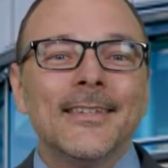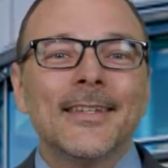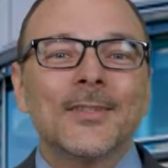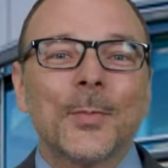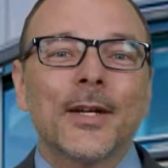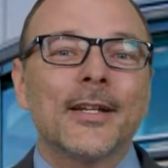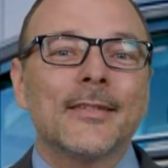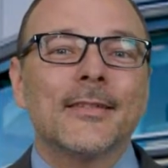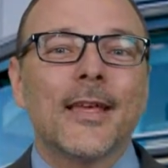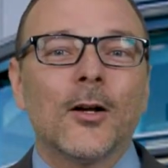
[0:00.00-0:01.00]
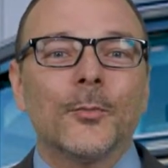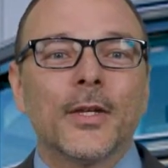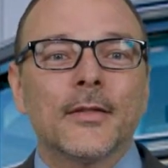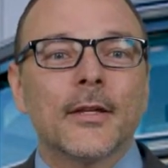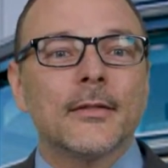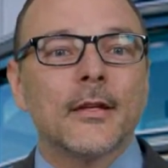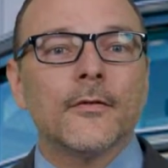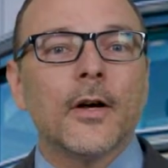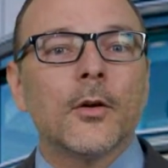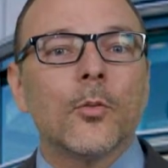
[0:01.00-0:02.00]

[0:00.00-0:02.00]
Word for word: experience has helped us identify